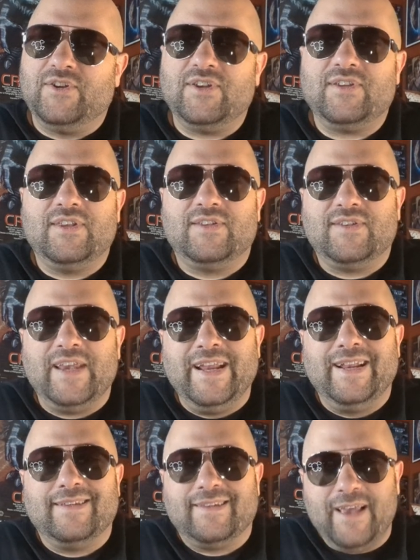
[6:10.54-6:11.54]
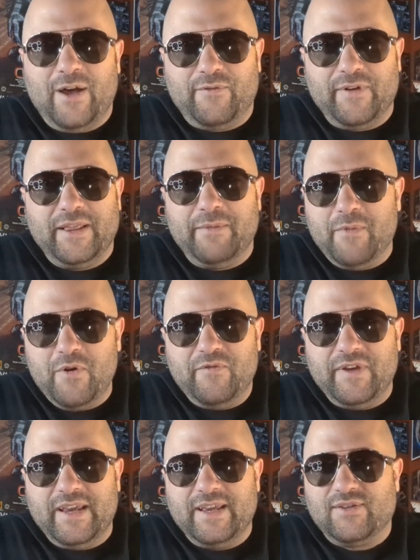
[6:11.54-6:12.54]
just the scene itself in the
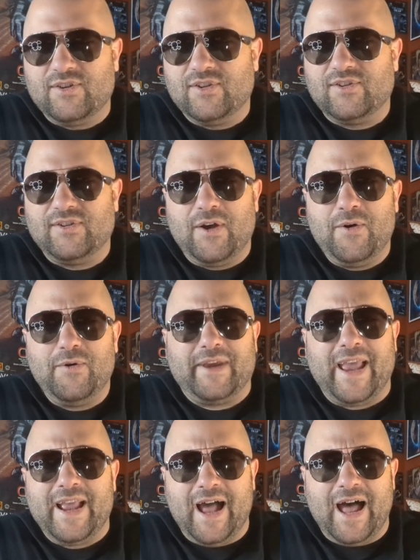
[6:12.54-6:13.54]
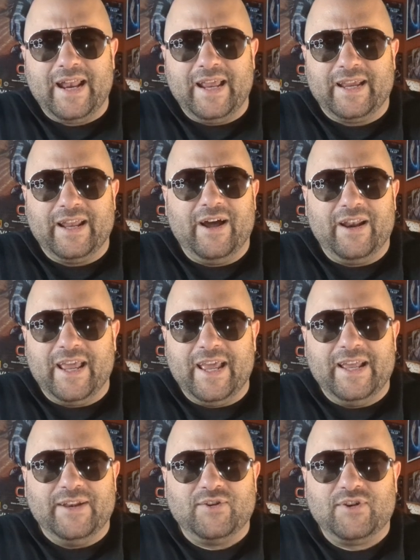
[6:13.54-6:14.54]
movie is just so chaotic and
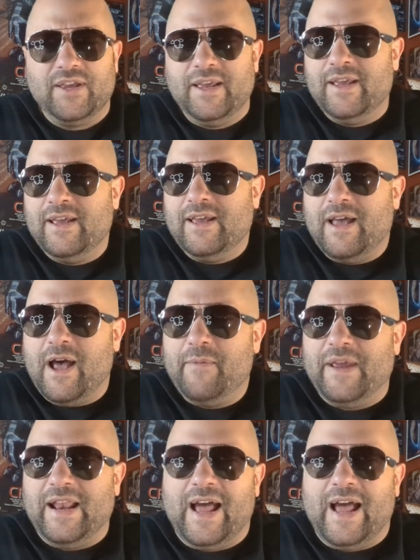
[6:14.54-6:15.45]
unhinged. I mean,